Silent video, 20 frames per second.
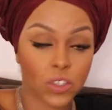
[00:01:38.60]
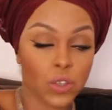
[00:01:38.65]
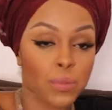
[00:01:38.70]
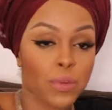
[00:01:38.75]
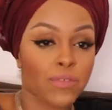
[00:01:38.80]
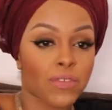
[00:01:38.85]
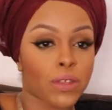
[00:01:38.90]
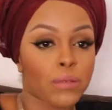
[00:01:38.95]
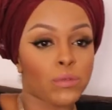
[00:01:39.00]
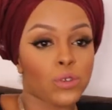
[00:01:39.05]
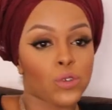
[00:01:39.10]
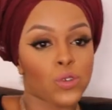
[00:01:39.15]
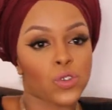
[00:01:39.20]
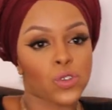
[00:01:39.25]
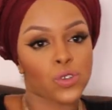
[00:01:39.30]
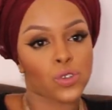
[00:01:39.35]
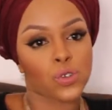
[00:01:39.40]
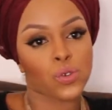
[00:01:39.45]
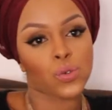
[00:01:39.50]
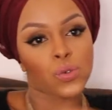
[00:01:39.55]
Some of them
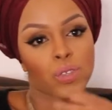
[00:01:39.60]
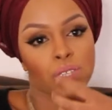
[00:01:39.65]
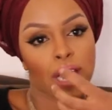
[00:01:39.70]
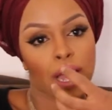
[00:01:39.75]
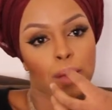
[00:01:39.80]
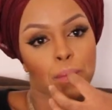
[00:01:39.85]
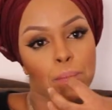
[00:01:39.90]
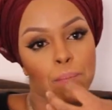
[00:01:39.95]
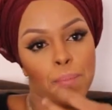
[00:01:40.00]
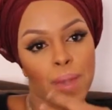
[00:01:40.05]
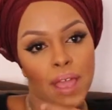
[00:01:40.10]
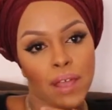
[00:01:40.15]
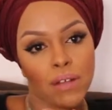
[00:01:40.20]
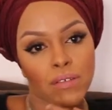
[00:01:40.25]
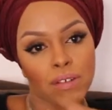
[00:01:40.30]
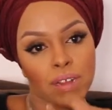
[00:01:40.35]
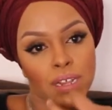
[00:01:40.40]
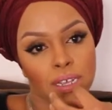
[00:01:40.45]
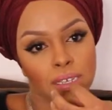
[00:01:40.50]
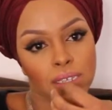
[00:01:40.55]
used to use like
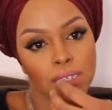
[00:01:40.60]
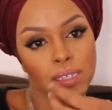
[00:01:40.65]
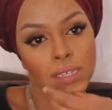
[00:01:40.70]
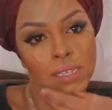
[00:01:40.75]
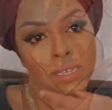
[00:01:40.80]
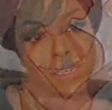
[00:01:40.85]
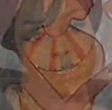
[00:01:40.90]
berries